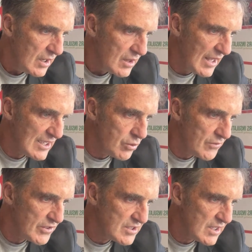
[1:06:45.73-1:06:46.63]
Last
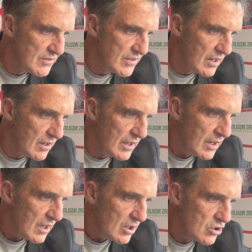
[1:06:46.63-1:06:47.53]
one for Steve Daly.
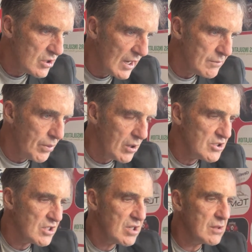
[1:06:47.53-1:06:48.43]
You can't polish
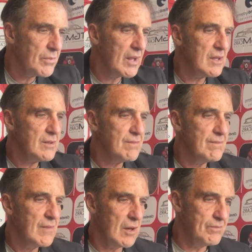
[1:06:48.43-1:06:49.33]
a turd, Bernie,
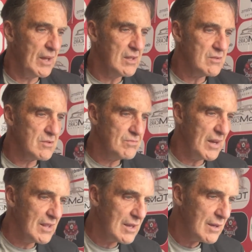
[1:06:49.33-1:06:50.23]

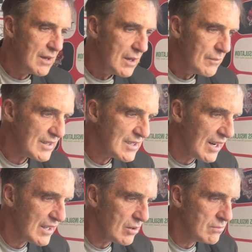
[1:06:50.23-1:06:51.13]
but
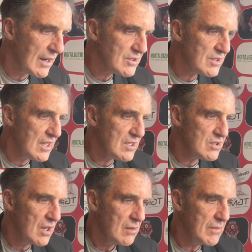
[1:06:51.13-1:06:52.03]
Carrick on match
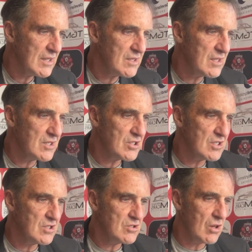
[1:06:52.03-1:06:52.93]
days makes the
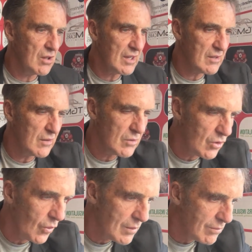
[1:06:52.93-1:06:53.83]
decisions. I can
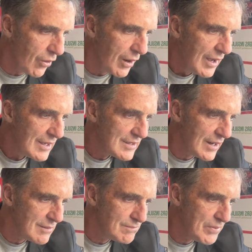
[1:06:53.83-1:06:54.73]
go one more.
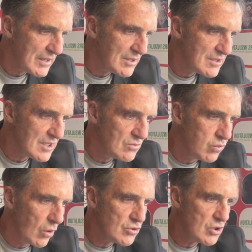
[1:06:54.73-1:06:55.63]
Karen Pickering says,
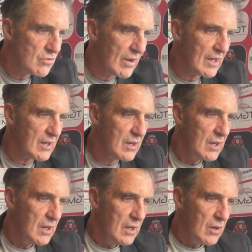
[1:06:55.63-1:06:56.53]
what do you reckon
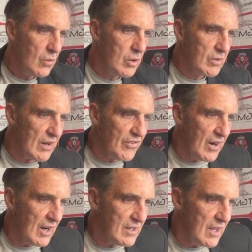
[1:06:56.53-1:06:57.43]
we'll get for
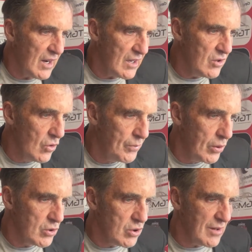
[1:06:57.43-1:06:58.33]
Hackney? I know
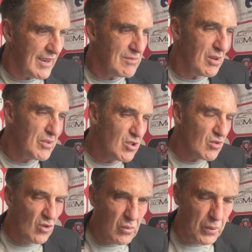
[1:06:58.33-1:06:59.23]
Porter are in. Well, we
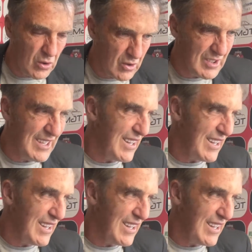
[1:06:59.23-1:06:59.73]
don't know Porter are in.